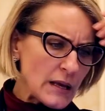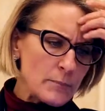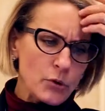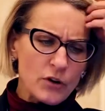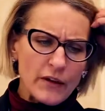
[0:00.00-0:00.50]

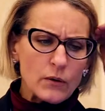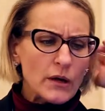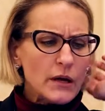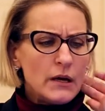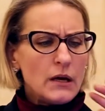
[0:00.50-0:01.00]

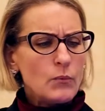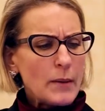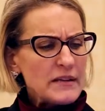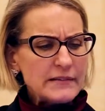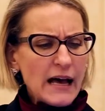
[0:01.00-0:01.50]
Improving
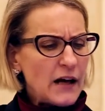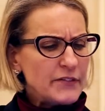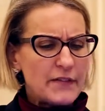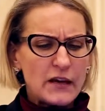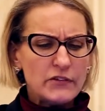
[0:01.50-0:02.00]
women's
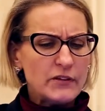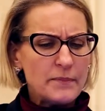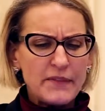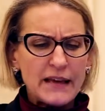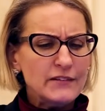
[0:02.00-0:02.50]
health, and there's
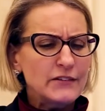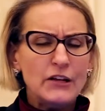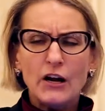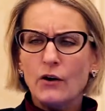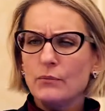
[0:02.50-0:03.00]
some things,
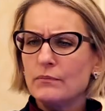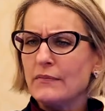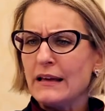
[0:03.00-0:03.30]
you know,